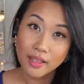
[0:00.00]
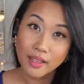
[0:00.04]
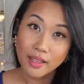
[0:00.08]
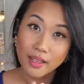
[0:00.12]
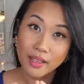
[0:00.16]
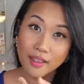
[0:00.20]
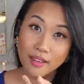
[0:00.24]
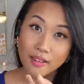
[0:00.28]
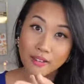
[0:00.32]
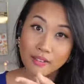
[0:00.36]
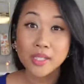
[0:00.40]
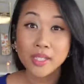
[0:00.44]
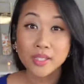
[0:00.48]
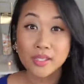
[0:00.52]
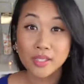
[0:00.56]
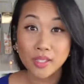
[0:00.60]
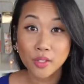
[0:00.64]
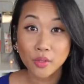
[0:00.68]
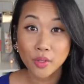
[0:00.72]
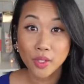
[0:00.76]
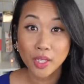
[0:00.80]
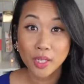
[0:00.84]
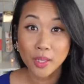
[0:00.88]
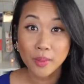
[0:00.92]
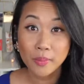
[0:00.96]
from
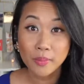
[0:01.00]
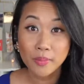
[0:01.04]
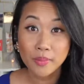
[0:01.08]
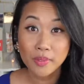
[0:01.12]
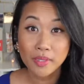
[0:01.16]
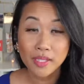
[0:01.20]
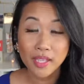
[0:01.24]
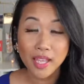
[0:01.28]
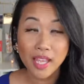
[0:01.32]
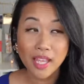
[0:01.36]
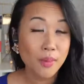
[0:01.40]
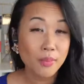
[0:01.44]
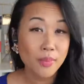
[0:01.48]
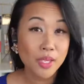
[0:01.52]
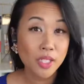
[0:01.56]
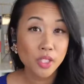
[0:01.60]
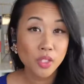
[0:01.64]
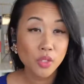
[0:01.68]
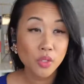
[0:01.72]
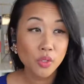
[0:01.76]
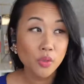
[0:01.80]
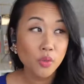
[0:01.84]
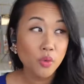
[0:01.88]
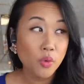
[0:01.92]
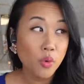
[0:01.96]
Descript and turn them
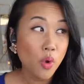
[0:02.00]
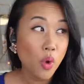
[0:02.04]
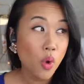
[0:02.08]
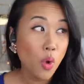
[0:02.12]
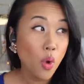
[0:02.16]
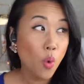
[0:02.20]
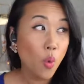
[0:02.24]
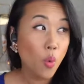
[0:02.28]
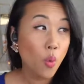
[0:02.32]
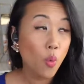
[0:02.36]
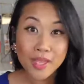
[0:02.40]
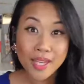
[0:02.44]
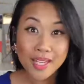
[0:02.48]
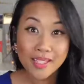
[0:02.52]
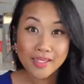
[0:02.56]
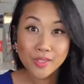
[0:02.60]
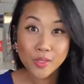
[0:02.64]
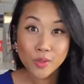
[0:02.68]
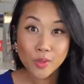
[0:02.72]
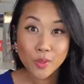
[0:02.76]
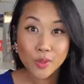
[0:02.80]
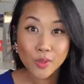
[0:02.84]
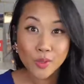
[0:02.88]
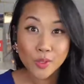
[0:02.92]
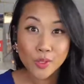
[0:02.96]
into 1-minute
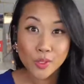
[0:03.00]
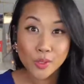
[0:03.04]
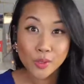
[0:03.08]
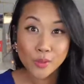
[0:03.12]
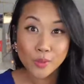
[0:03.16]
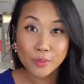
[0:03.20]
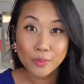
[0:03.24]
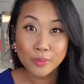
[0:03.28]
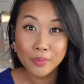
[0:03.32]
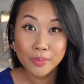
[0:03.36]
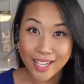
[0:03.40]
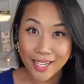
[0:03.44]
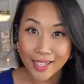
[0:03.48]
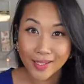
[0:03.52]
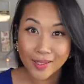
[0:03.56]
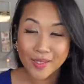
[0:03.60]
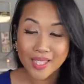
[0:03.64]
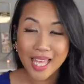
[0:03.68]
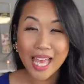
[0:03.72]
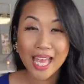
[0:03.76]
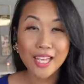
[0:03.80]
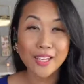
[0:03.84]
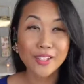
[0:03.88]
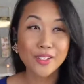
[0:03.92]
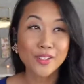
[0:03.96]
social media videos,
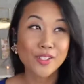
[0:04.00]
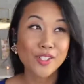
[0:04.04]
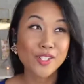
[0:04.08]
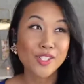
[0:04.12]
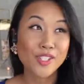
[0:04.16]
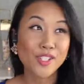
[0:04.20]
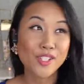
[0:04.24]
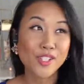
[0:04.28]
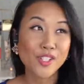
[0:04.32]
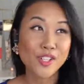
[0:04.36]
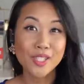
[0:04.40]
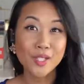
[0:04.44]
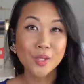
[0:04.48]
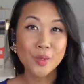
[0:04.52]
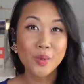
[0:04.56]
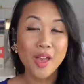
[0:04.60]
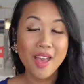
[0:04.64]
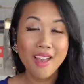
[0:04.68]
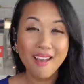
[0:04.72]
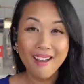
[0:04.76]
how you could turn them into